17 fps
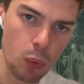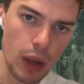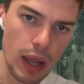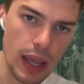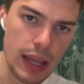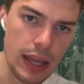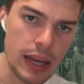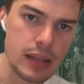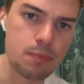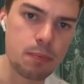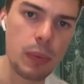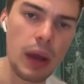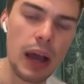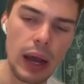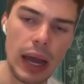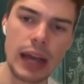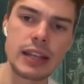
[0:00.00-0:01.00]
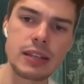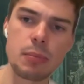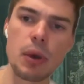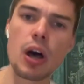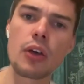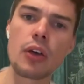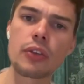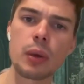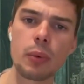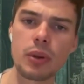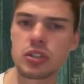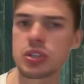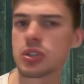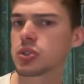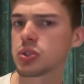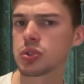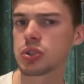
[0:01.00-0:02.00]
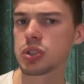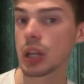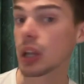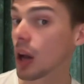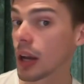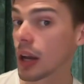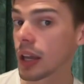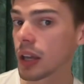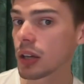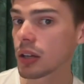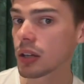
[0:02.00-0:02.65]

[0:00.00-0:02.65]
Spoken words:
at his birthday, which is July.